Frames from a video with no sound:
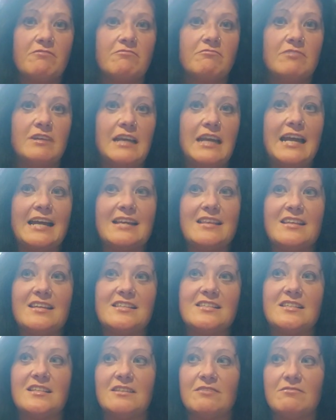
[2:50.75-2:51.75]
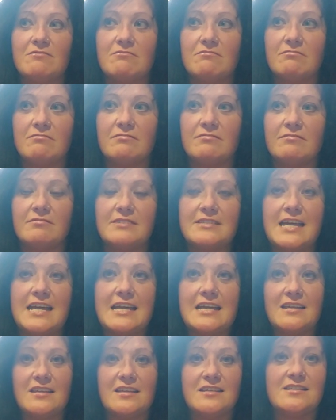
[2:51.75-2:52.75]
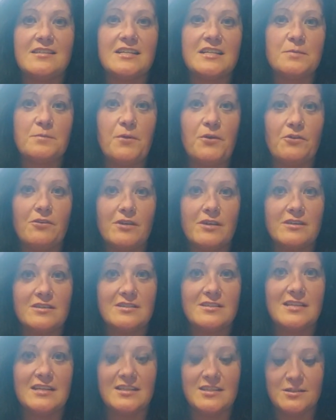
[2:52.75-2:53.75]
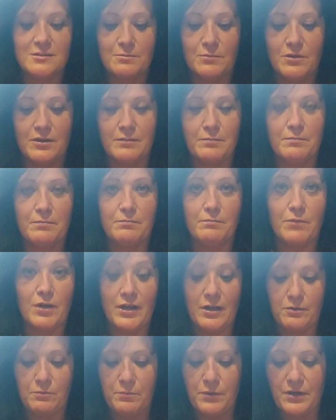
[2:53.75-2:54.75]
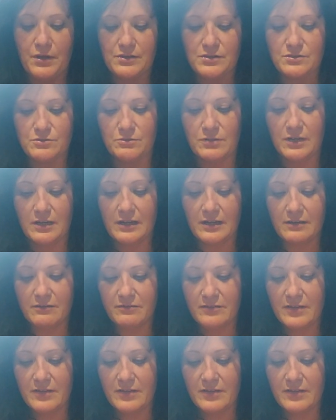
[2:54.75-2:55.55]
relate this and take this experience into my own personal life.